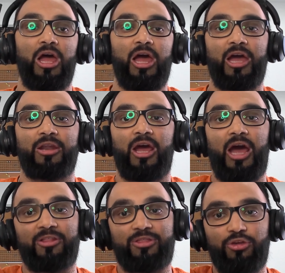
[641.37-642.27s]
And
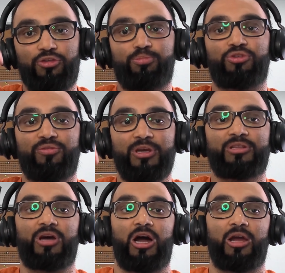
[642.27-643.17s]
at this specific
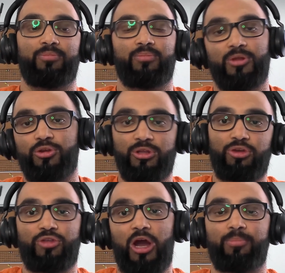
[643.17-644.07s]
time, during
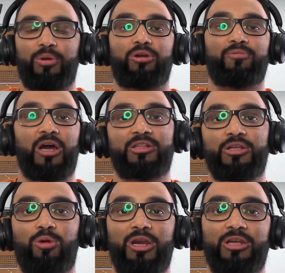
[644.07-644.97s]
this time period of
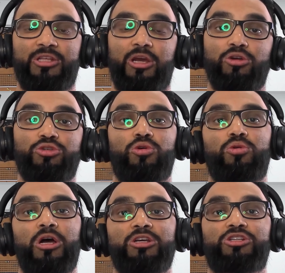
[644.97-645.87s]
1920s, they
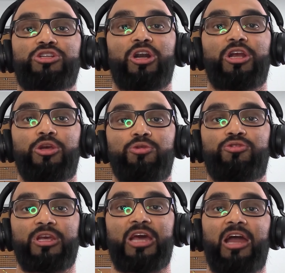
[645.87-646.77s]
also started
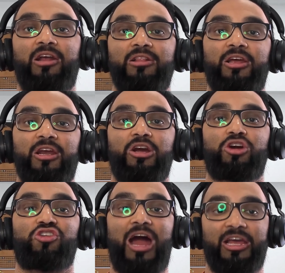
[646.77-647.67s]
using catalytic
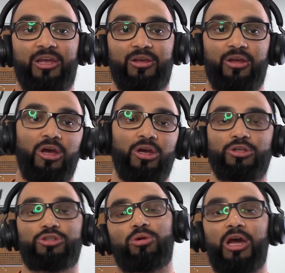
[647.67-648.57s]
cracking.
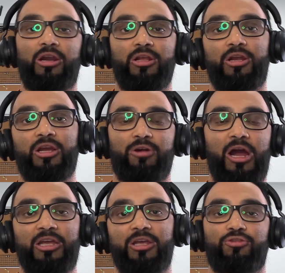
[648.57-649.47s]
So catalytic
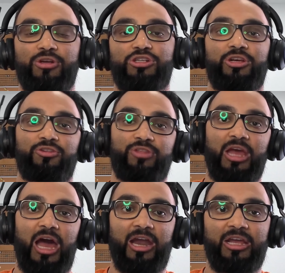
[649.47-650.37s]
cracking essentially is they
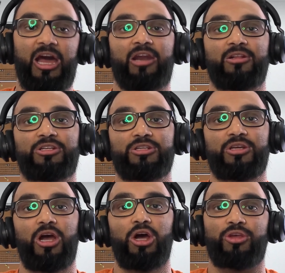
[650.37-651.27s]
add a catalyst
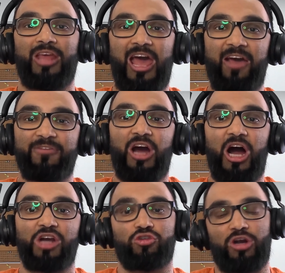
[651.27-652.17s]
to the heavy
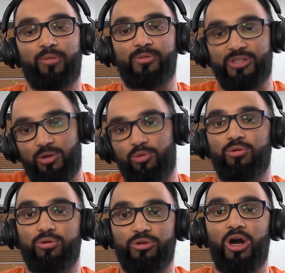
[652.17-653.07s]
hydrocarbons that we
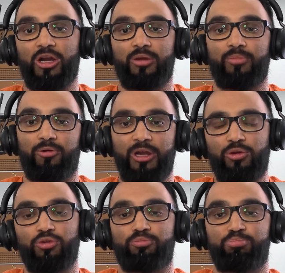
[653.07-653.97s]
were talking about, right?
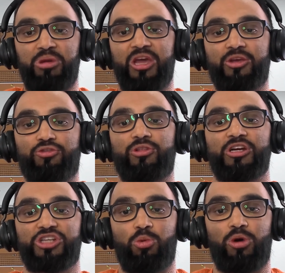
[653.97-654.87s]
Those big
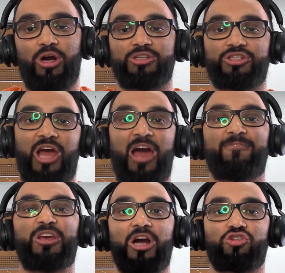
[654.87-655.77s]
sludgy ones, the
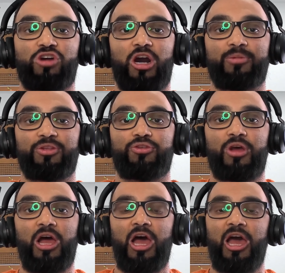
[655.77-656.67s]
heavy hydrocarbons.
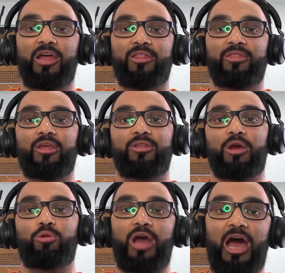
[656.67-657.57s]
And they
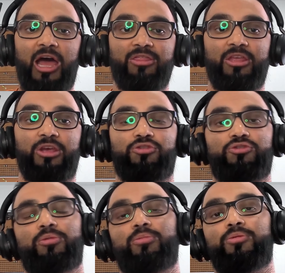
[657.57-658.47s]
would add
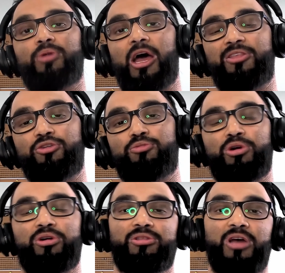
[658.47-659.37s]
these. At this
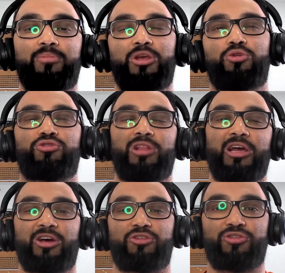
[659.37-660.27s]
period of time, they used
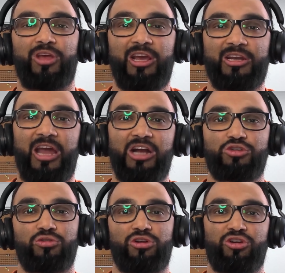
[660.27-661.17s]
like acidic,
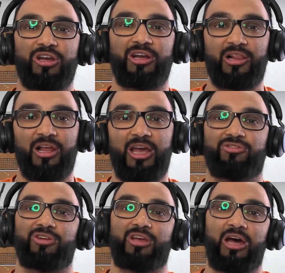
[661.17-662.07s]
natural occurring clay
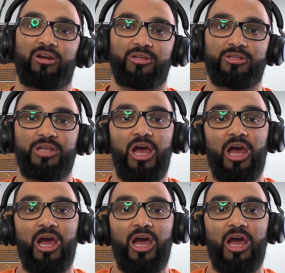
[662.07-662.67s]
as a catalyst.